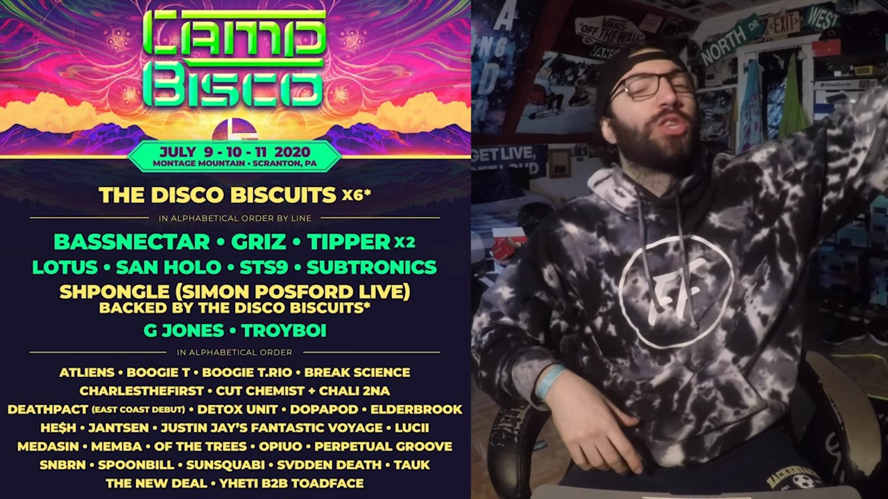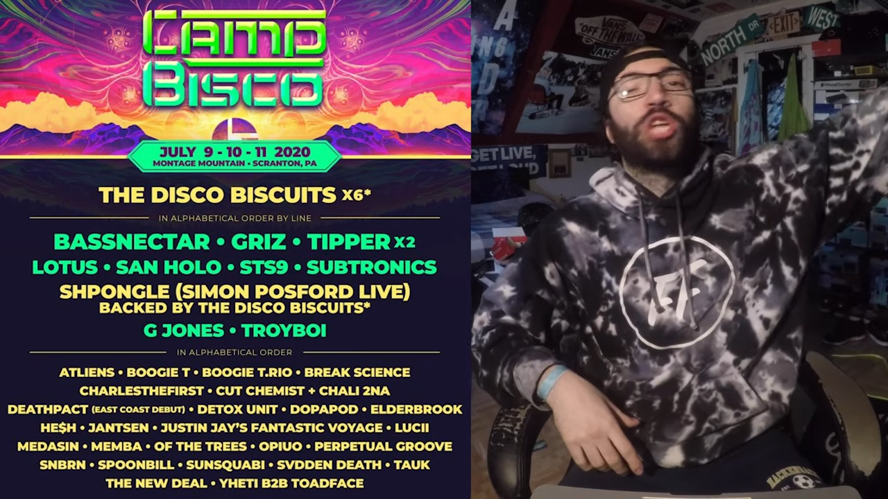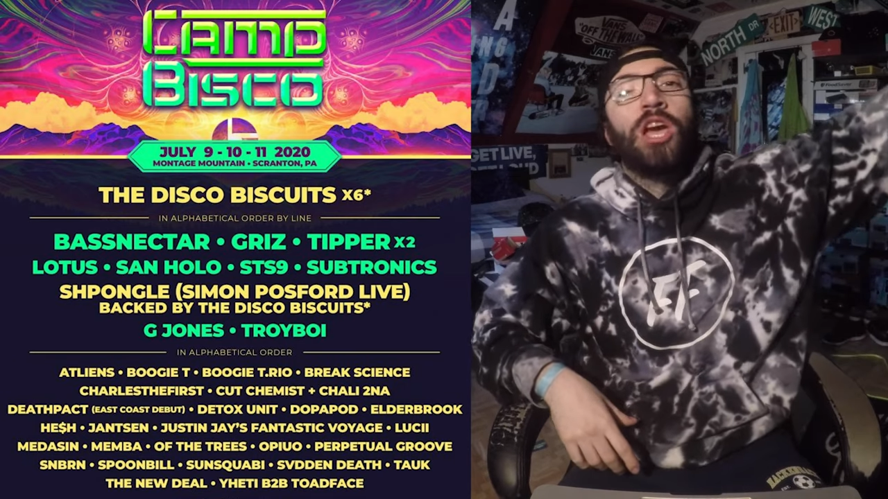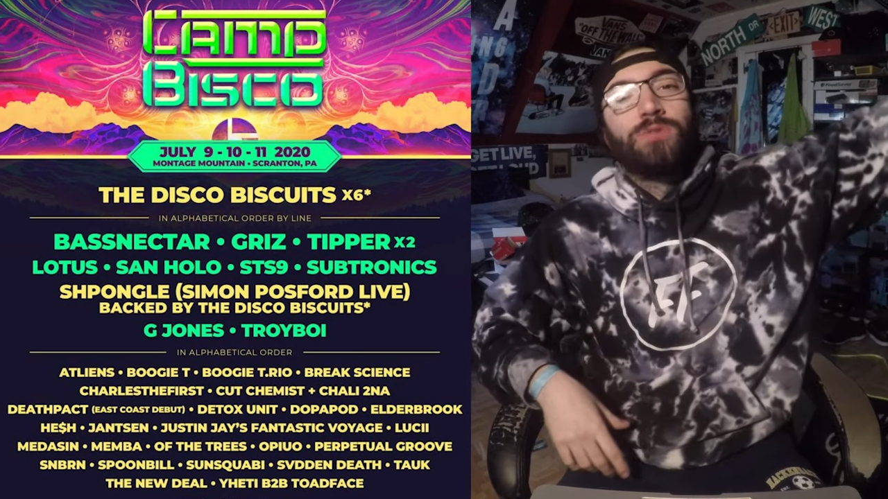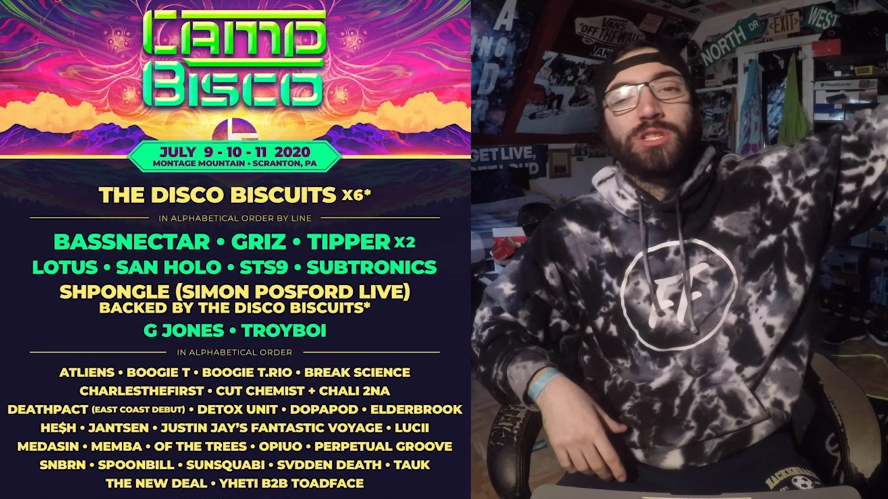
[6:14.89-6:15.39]
the
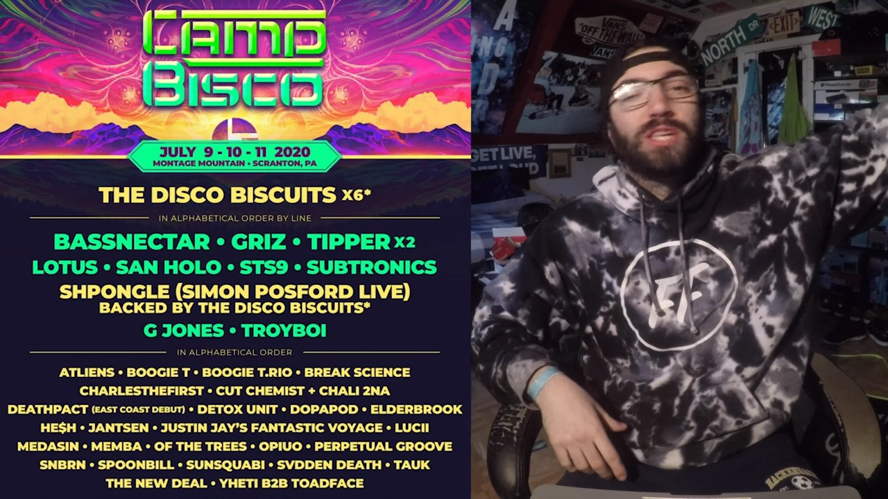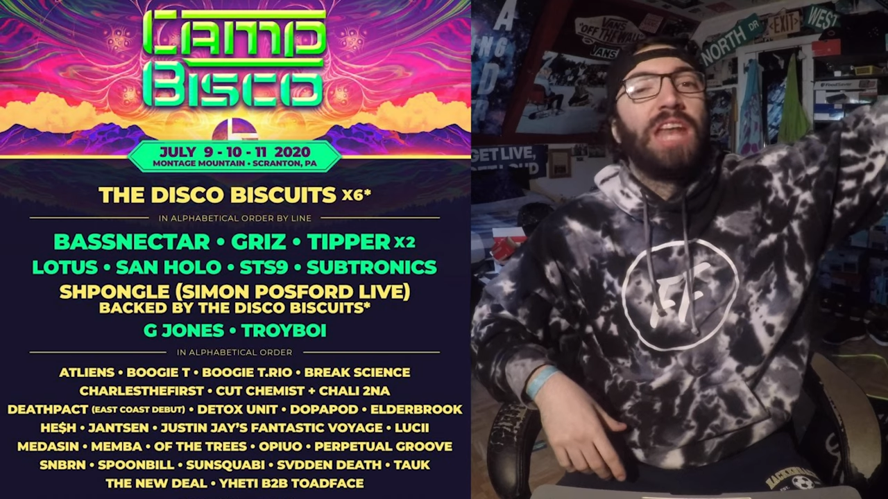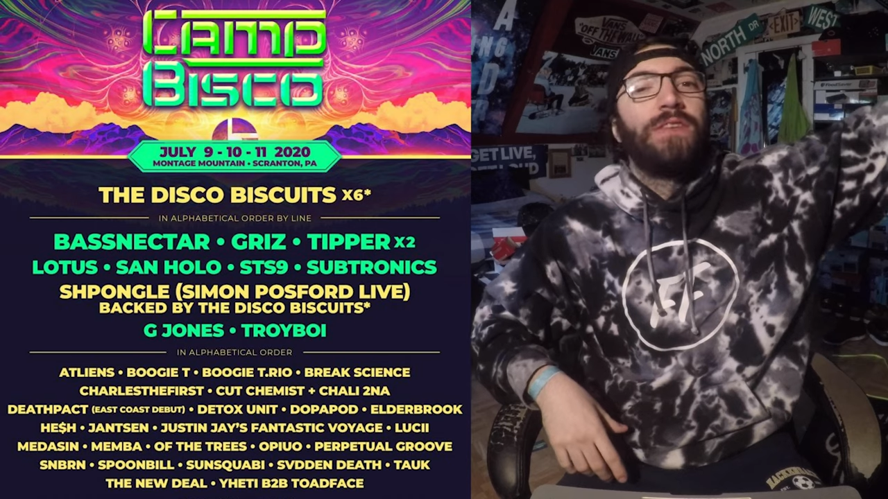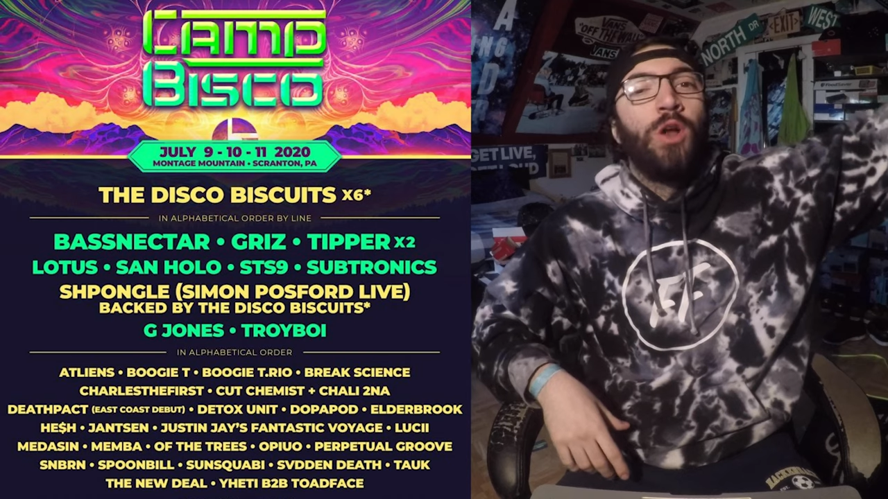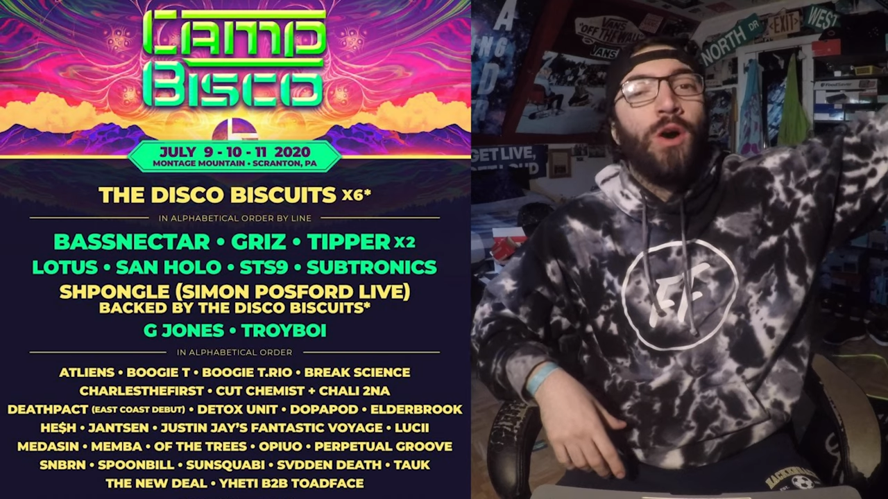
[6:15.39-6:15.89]
chairs, which is kind
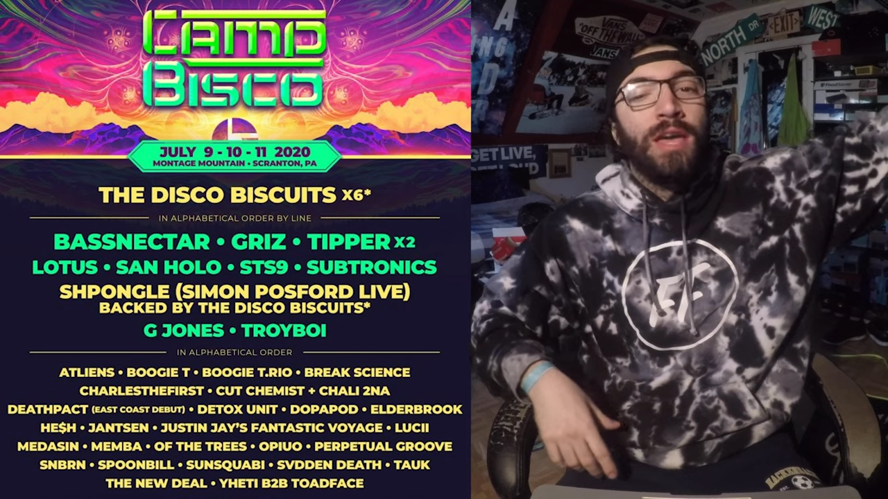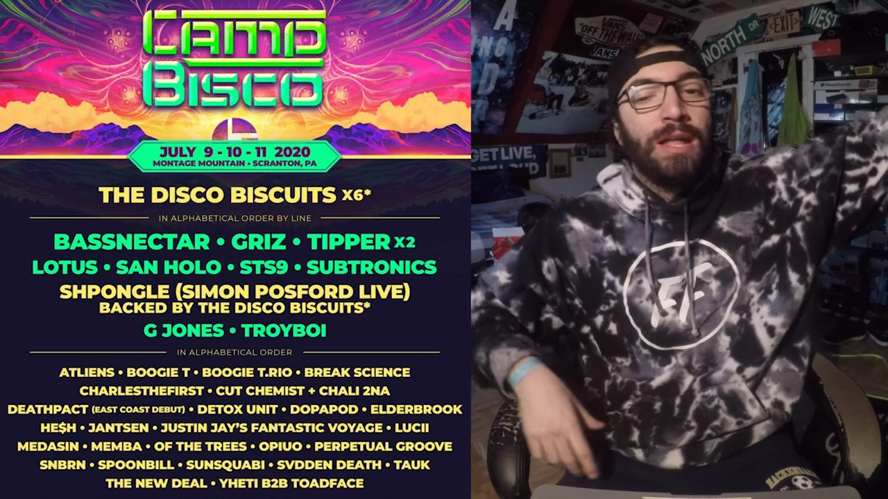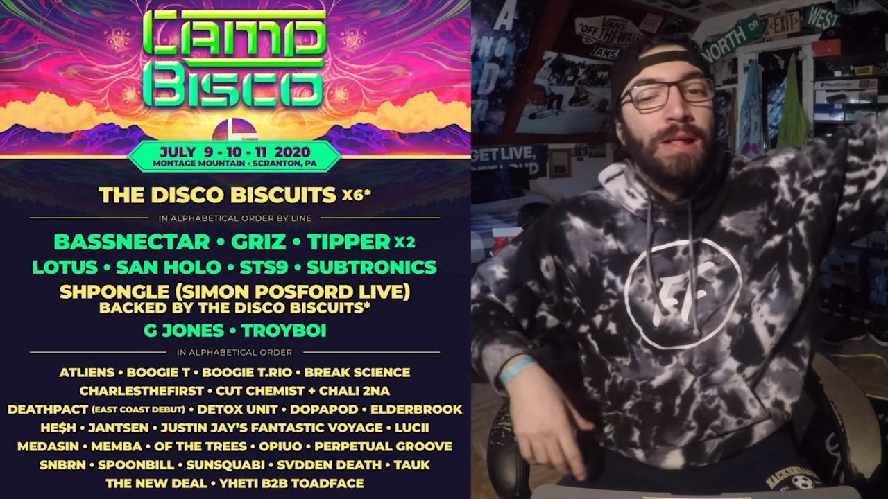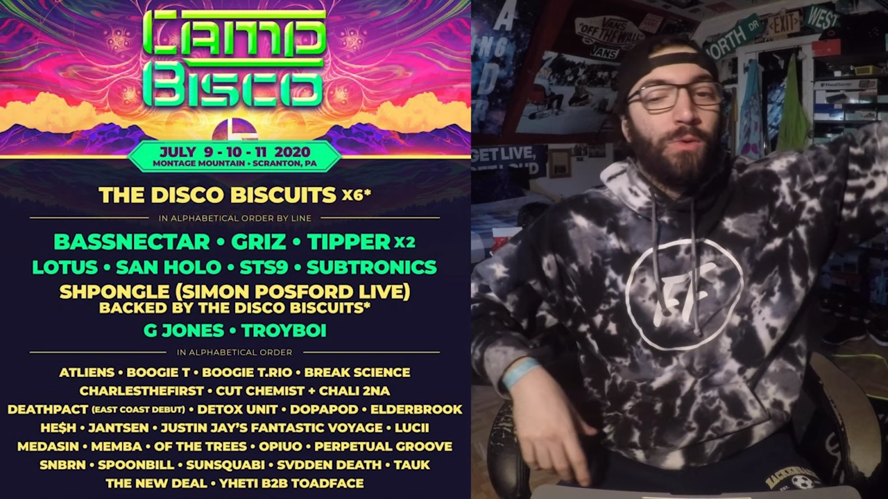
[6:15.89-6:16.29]
of annoying.